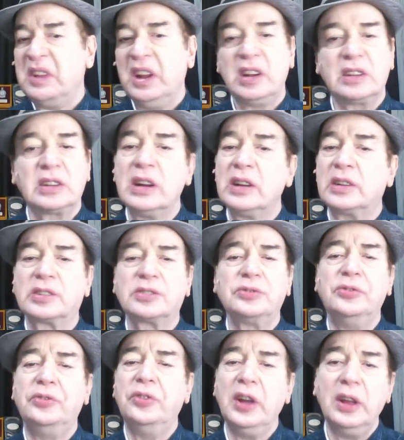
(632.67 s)
It hits
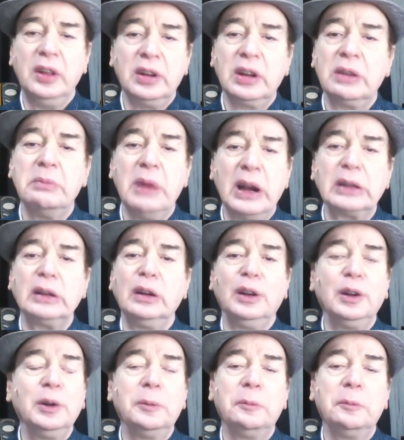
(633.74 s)
very badly.